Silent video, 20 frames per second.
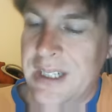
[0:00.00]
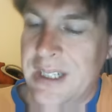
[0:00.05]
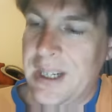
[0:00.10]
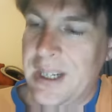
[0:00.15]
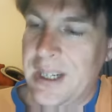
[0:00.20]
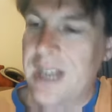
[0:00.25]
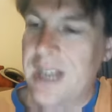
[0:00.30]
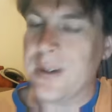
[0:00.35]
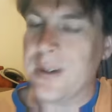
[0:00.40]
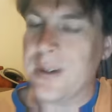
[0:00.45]

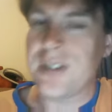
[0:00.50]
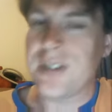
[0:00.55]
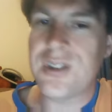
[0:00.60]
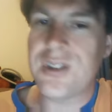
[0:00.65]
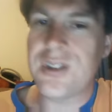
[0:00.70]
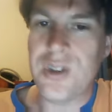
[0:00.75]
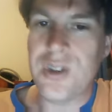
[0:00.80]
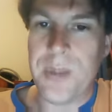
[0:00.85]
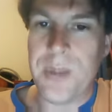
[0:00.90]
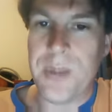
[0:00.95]
Anyway,
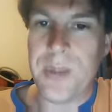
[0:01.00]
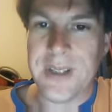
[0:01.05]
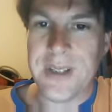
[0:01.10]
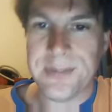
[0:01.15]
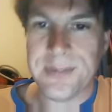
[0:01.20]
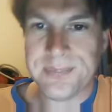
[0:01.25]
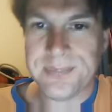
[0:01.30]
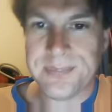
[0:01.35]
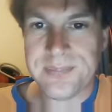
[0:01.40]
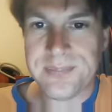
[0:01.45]
stupid.
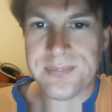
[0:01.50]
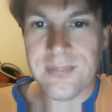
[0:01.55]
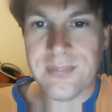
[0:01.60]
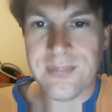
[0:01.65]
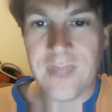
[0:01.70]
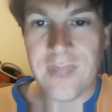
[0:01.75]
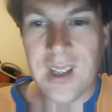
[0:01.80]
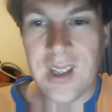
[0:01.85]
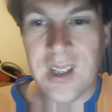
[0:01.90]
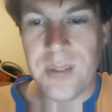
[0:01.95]

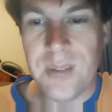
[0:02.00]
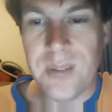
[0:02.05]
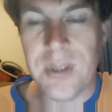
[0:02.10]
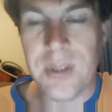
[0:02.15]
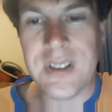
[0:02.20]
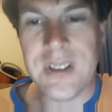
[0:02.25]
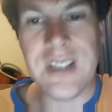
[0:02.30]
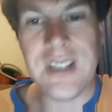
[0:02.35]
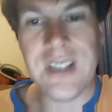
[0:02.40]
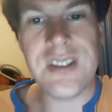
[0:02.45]

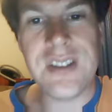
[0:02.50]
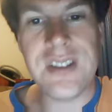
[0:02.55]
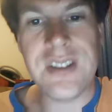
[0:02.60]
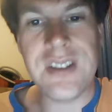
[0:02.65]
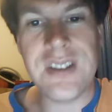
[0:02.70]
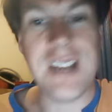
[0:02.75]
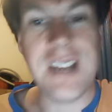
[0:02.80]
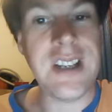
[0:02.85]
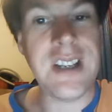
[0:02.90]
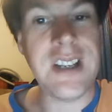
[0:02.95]
But in
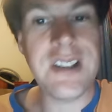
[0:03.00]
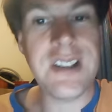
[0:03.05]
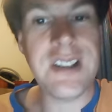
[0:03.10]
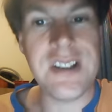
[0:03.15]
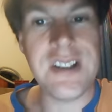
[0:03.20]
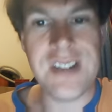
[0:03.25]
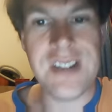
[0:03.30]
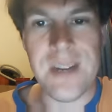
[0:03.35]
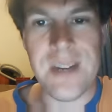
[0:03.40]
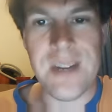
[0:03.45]
exactly
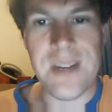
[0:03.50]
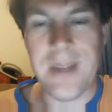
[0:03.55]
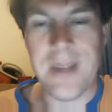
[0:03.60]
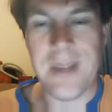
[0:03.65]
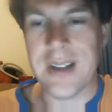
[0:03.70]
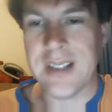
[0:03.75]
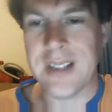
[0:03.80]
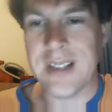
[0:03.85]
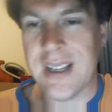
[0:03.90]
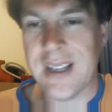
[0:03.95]
the same
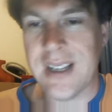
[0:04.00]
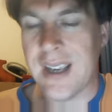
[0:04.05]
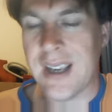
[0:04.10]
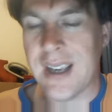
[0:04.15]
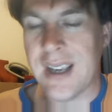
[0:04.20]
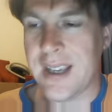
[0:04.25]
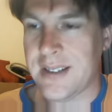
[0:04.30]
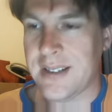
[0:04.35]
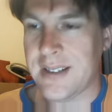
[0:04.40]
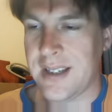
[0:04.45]
manner, they
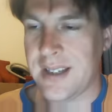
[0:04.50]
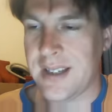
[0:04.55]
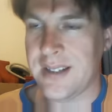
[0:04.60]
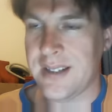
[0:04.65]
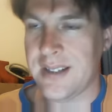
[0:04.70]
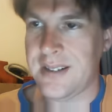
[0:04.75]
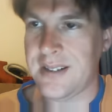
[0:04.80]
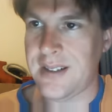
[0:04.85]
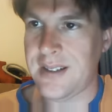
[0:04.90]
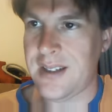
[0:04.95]
have
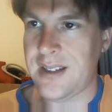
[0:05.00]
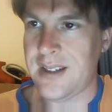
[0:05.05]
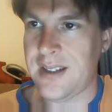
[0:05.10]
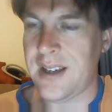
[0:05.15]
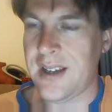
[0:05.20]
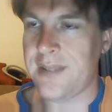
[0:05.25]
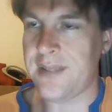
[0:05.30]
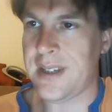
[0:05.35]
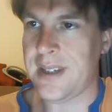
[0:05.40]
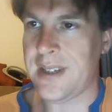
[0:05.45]

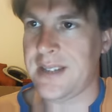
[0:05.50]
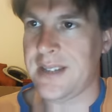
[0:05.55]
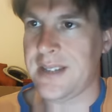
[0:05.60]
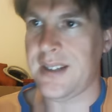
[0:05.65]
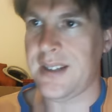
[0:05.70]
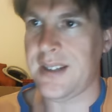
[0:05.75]
had